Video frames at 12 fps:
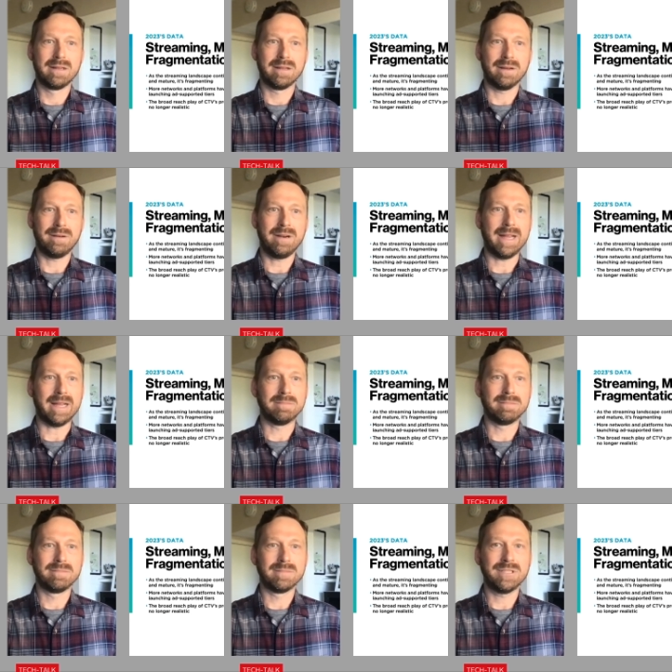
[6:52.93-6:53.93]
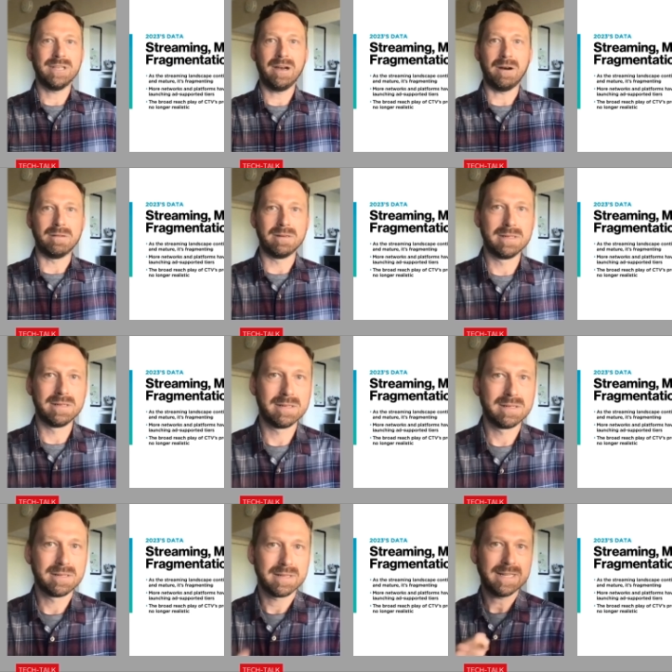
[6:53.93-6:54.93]
All right, so
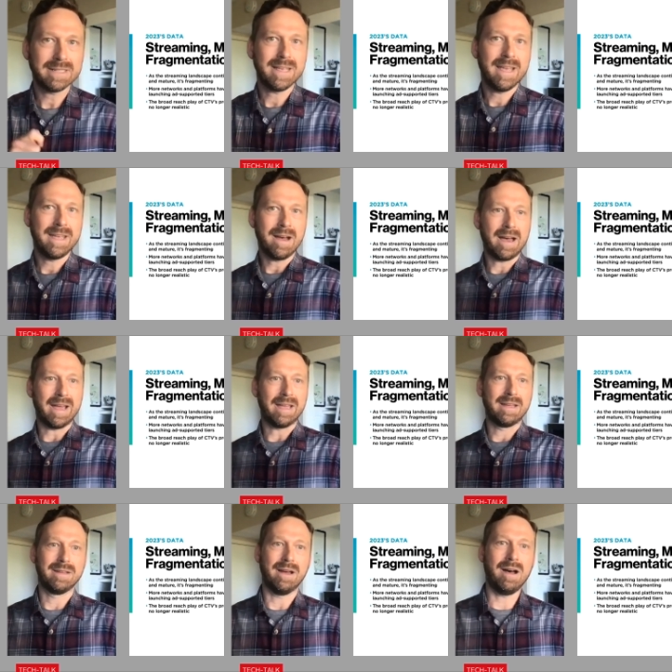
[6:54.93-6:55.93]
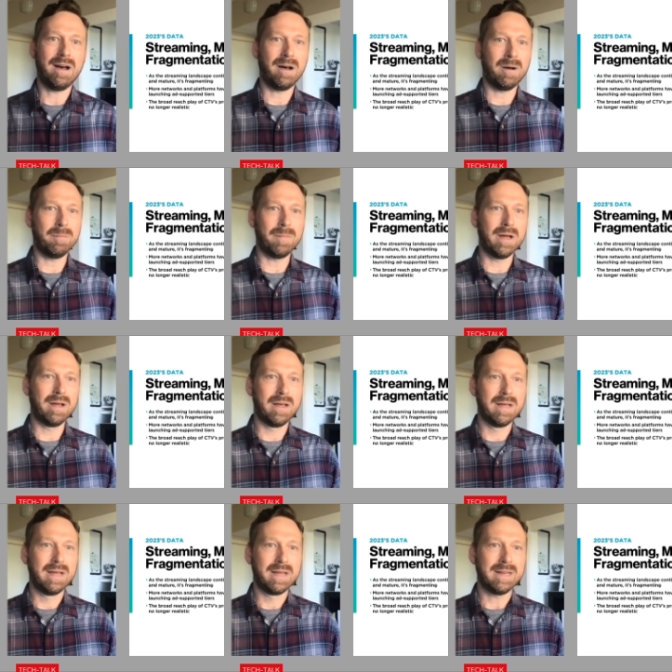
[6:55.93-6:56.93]
that's AI.
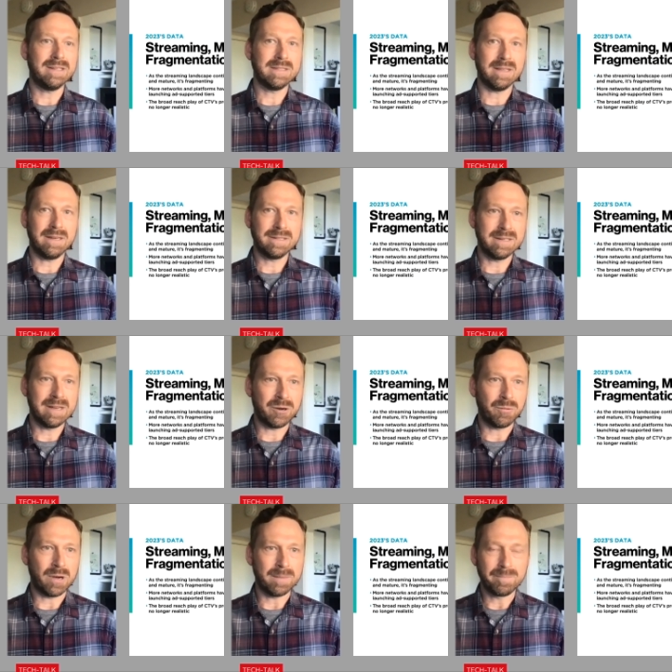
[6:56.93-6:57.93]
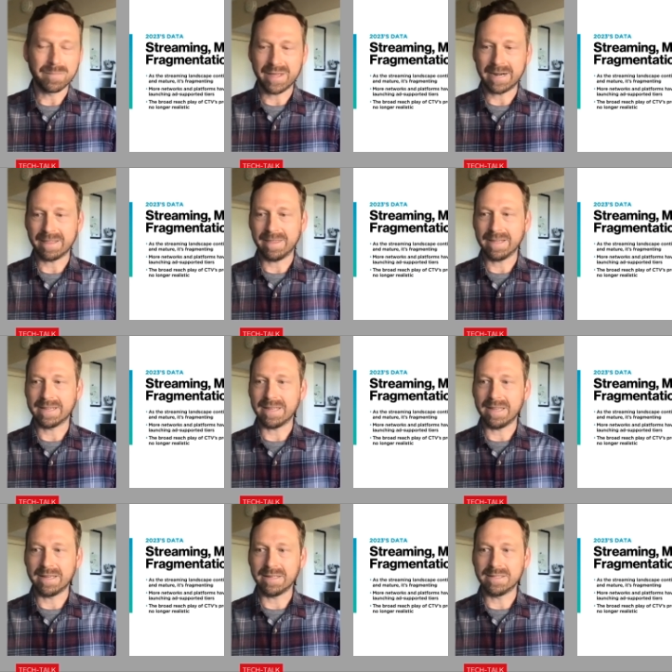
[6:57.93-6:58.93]
Here's another one that I think
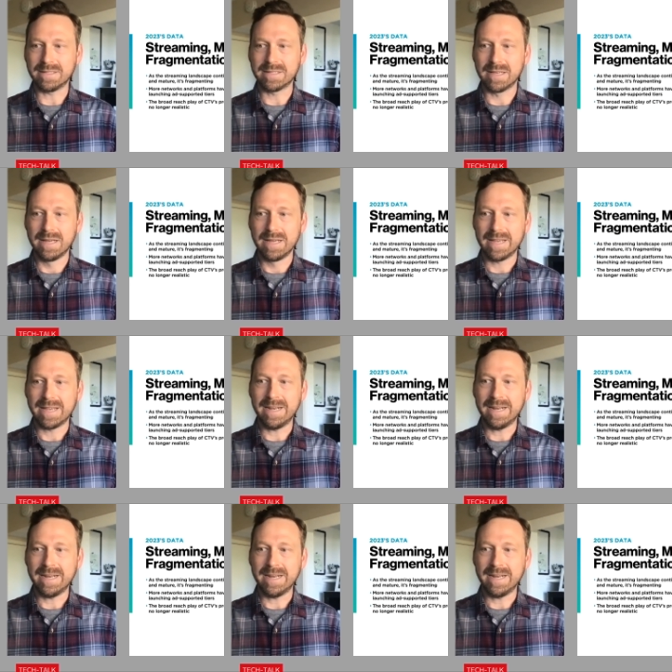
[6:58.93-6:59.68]
is an